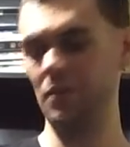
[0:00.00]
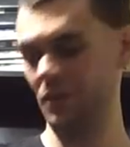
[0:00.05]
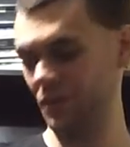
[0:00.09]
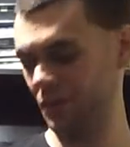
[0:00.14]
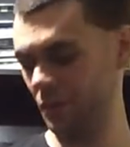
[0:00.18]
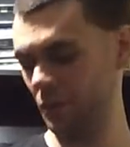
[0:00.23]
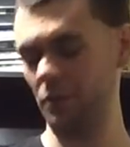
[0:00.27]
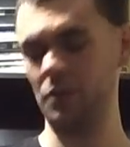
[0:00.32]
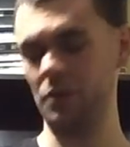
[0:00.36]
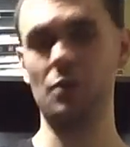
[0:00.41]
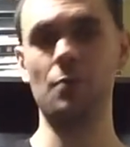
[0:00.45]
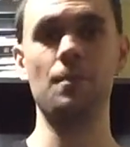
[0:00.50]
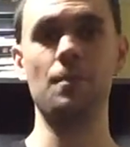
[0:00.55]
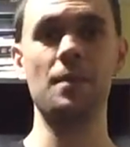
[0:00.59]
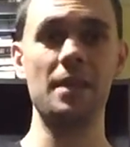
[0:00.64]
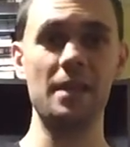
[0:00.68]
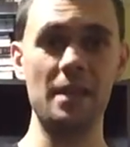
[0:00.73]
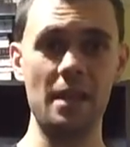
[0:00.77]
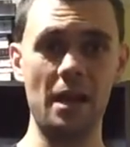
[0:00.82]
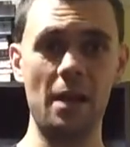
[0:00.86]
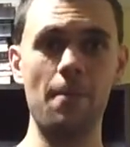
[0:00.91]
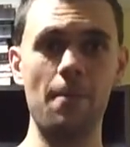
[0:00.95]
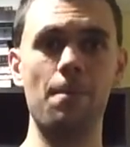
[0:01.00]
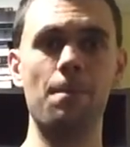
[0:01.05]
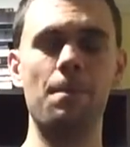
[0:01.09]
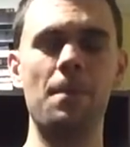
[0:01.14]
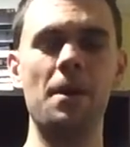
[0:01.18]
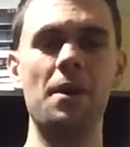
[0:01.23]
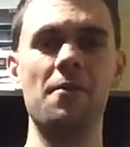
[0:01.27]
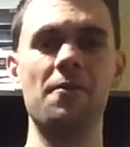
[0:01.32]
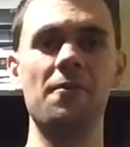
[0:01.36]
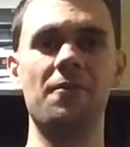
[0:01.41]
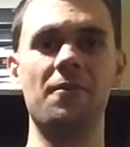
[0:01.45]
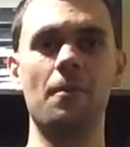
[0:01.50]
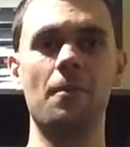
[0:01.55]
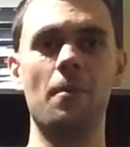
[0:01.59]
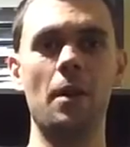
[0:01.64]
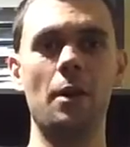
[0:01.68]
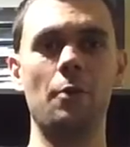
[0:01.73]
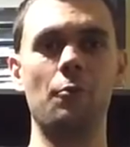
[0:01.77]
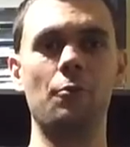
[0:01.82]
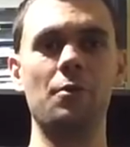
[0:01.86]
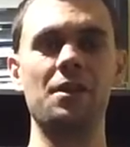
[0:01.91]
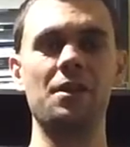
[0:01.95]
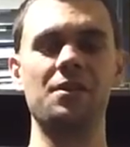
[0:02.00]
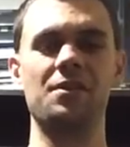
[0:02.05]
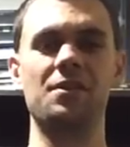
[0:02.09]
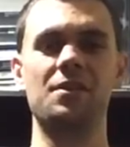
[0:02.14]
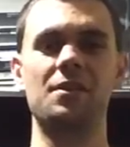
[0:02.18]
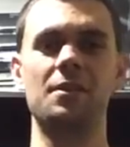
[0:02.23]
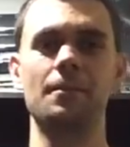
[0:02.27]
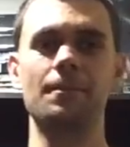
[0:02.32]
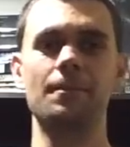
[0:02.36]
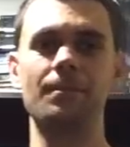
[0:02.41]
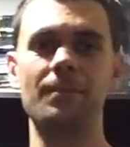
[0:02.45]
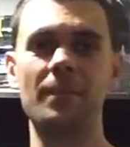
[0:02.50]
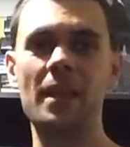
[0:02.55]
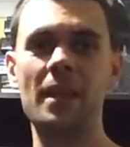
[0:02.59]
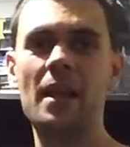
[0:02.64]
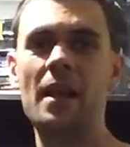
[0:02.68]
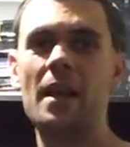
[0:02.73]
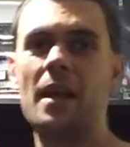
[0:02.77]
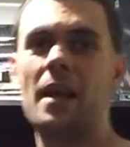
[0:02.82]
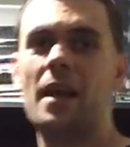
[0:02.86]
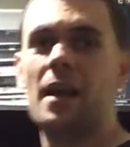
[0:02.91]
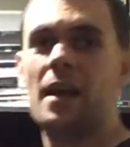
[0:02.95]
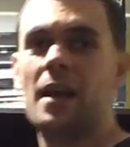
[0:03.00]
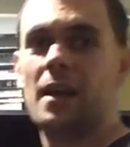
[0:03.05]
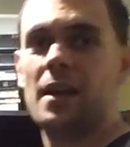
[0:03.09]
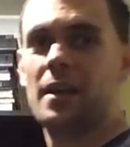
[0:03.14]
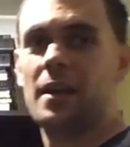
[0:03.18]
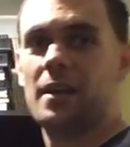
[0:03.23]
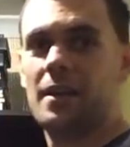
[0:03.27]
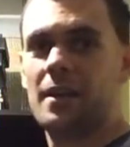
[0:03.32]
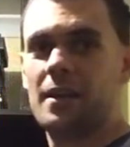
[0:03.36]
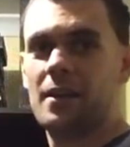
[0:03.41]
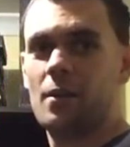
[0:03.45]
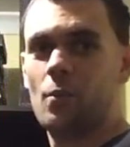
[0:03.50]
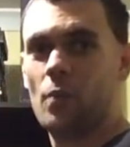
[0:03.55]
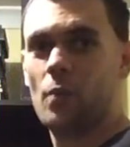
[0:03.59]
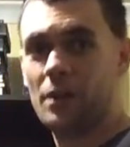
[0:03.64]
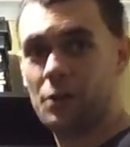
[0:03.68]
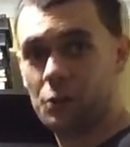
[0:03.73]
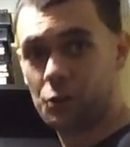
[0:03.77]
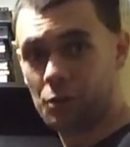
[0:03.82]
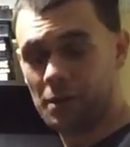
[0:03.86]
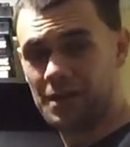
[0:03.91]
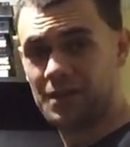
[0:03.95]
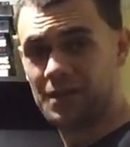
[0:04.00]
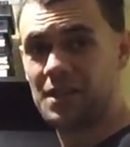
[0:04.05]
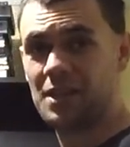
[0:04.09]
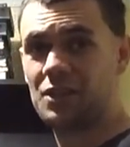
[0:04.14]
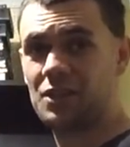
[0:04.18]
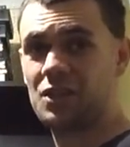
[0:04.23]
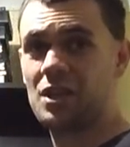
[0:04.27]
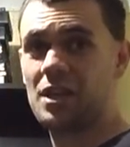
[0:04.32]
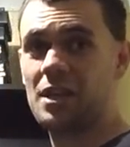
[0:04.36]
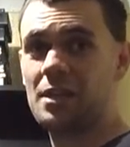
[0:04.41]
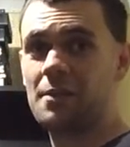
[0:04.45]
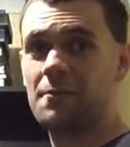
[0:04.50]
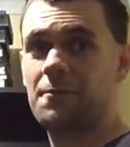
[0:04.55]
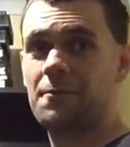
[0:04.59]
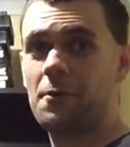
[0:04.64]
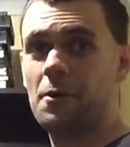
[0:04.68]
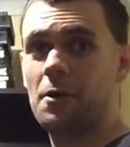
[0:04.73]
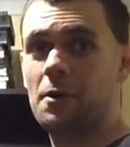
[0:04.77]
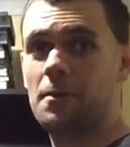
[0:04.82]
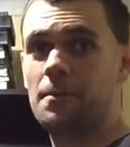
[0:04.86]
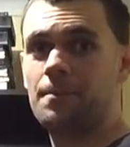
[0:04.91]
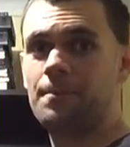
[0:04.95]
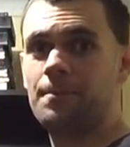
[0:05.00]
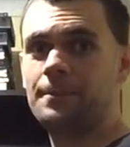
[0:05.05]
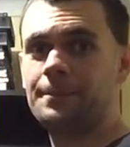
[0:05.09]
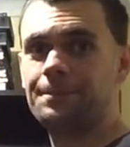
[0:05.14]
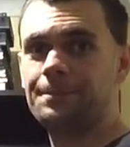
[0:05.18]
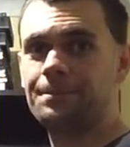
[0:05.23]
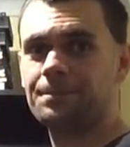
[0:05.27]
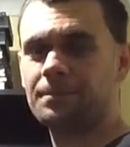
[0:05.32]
the stock should be above my wrist. When transitioning from